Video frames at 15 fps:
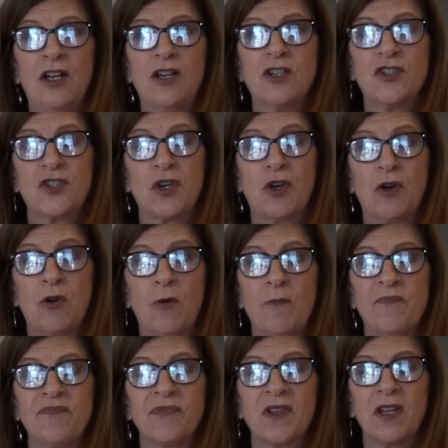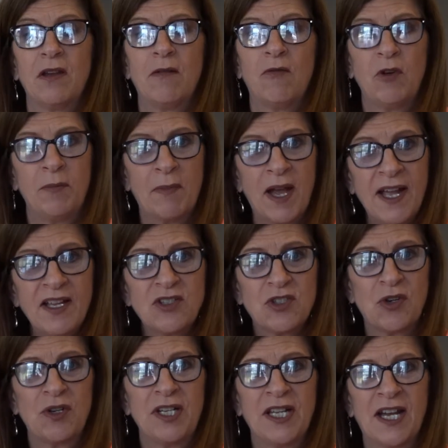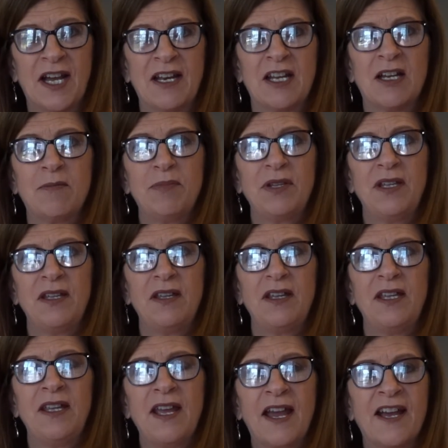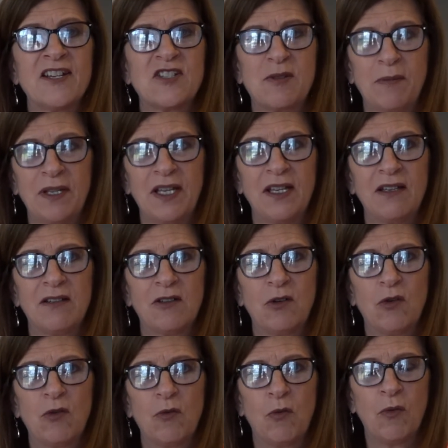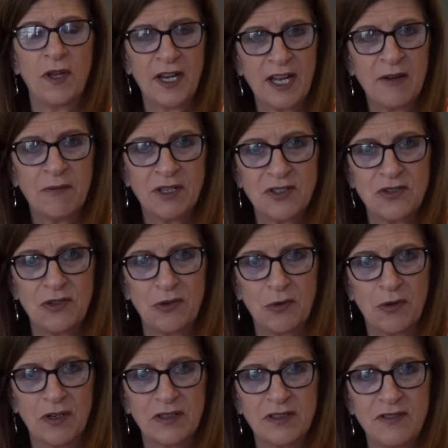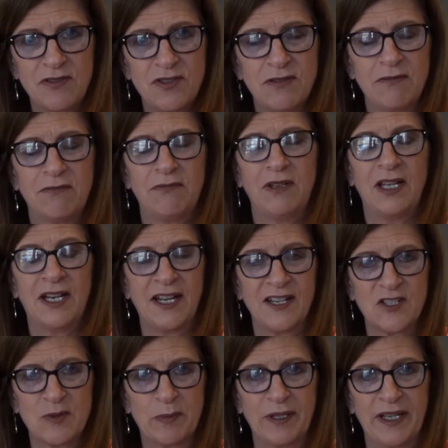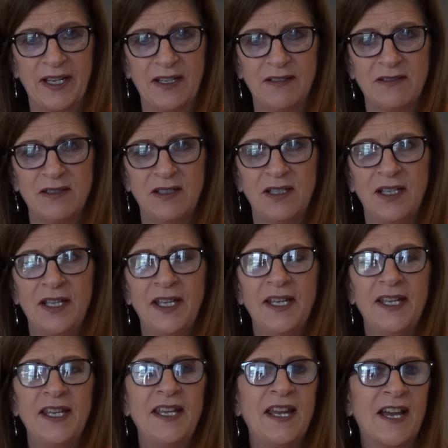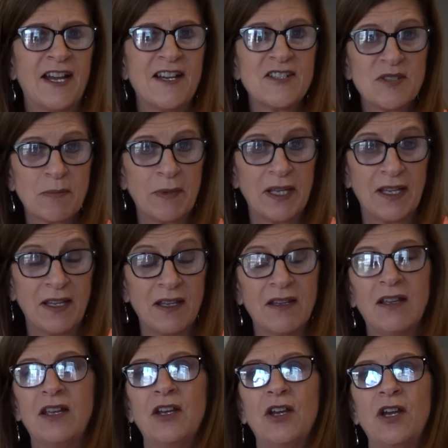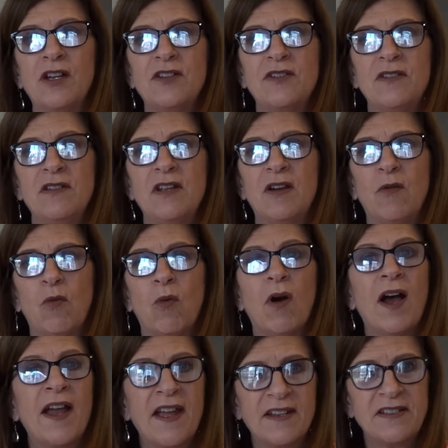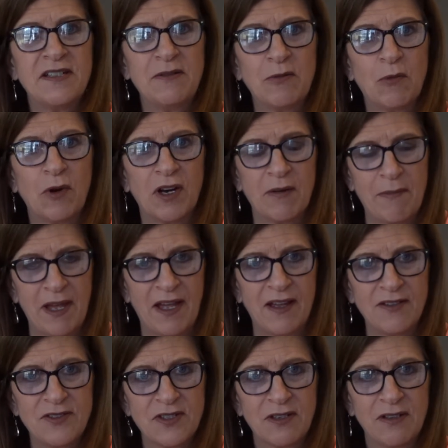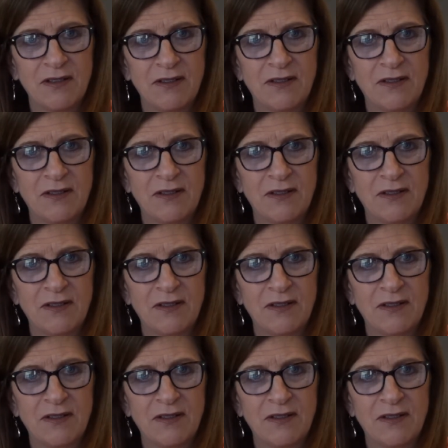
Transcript: So when my attorney got up, he asked me when I went to New Orleans, and I explained. He asked me why I didn't wear a mask,